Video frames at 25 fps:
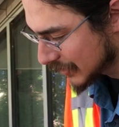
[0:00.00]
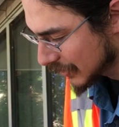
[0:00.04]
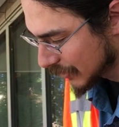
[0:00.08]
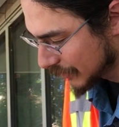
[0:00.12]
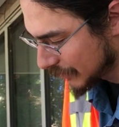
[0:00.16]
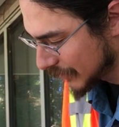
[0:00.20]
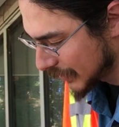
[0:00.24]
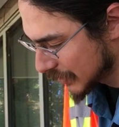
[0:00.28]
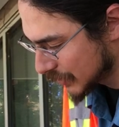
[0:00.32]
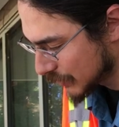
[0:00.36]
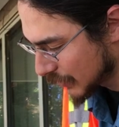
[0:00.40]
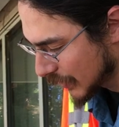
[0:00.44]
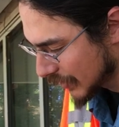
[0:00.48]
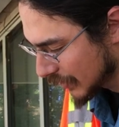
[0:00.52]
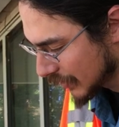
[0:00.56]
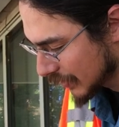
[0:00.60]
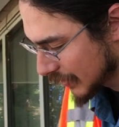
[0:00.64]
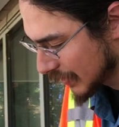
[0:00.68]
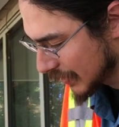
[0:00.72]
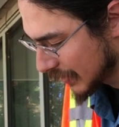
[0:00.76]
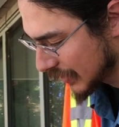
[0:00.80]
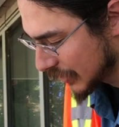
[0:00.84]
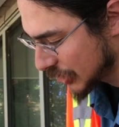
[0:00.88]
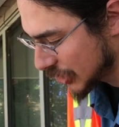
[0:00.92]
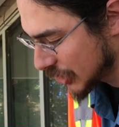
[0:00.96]
surface
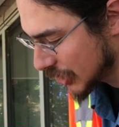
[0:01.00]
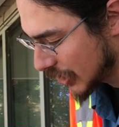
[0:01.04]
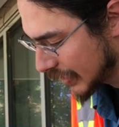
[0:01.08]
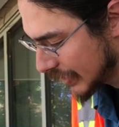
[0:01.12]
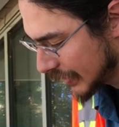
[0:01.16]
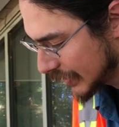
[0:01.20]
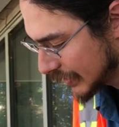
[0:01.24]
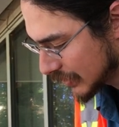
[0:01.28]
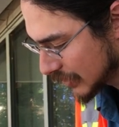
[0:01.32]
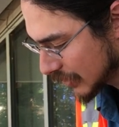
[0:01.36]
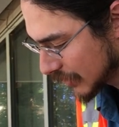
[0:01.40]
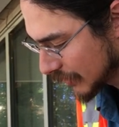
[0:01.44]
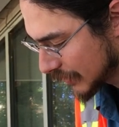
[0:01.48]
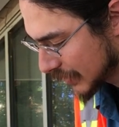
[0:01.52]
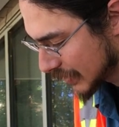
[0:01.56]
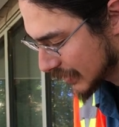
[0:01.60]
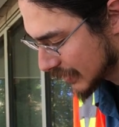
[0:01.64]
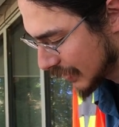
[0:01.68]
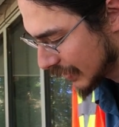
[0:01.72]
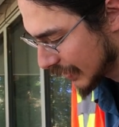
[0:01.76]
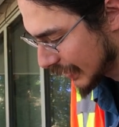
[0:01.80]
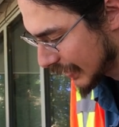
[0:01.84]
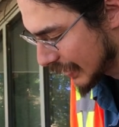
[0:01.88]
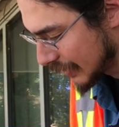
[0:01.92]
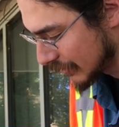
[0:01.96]
rather than the shiny
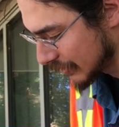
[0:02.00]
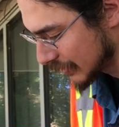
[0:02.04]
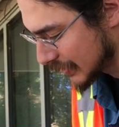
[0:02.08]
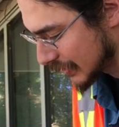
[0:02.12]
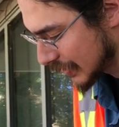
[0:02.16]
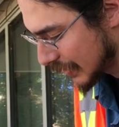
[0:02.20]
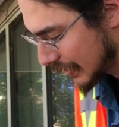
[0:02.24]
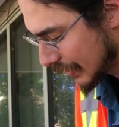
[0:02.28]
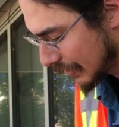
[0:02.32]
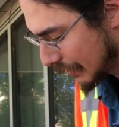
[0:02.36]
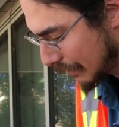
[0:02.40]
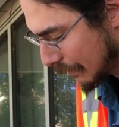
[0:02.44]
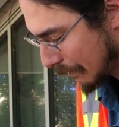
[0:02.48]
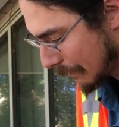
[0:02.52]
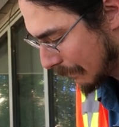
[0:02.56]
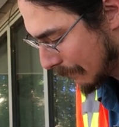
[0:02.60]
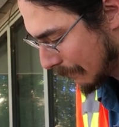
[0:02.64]
surface on the outside.